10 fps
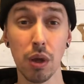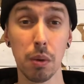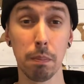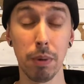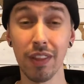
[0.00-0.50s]

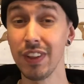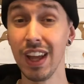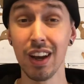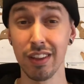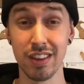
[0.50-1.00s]
But at the
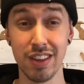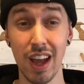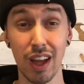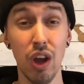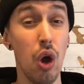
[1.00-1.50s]
end of the
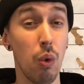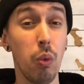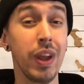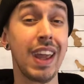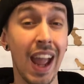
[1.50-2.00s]
day, what
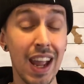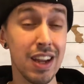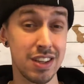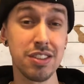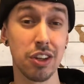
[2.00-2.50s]
we can't
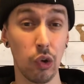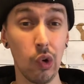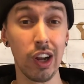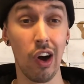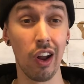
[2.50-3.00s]

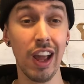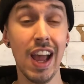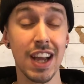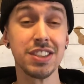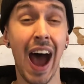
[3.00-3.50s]
disagree on
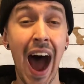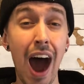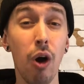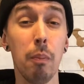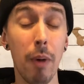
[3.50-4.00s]
is
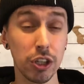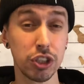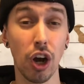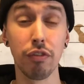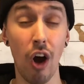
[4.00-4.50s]
how much
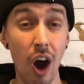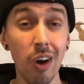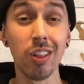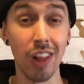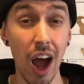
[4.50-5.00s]
of our
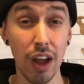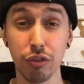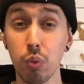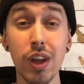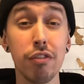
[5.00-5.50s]
lives
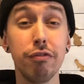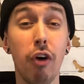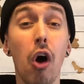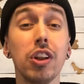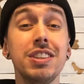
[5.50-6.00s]
we have
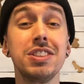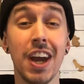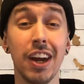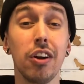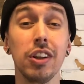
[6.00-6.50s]

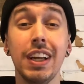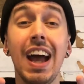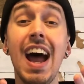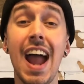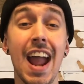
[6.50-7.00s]
voluntarily
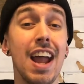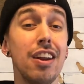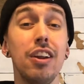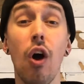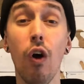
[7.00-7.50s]

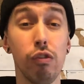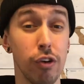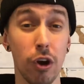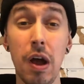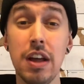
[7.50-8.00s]
handed
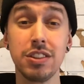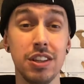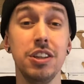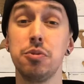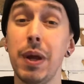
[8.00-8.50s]
over to
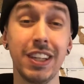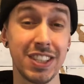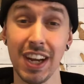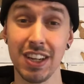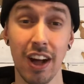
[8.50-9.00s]
these big
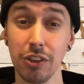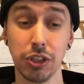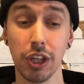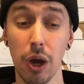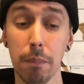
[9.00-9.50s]
technology
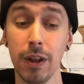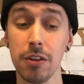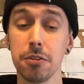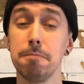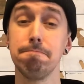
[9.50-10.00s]

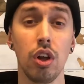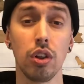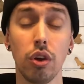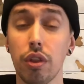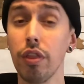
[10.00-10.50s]
companies.
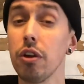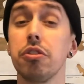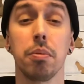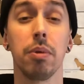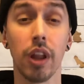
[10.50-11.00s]
Look, there's
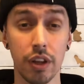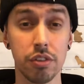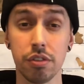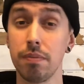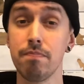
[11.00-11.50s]
a
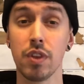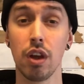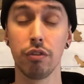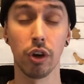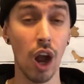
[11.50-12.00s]
place
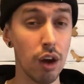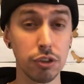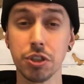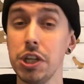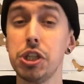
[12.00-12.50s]
for
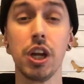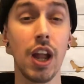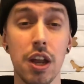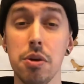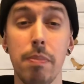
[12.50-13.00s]
conversation
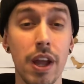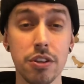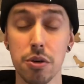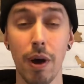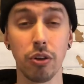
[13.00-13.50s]
and debate
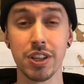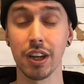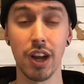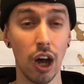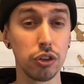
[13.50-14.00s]
about
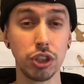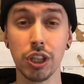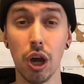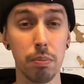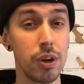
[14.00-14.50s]
technology
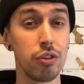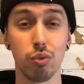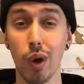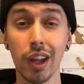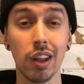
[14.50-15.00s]
companies
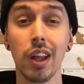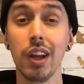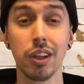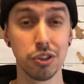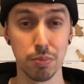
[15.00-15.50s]

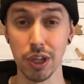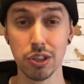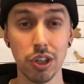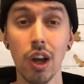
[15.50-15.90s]
regulating speech.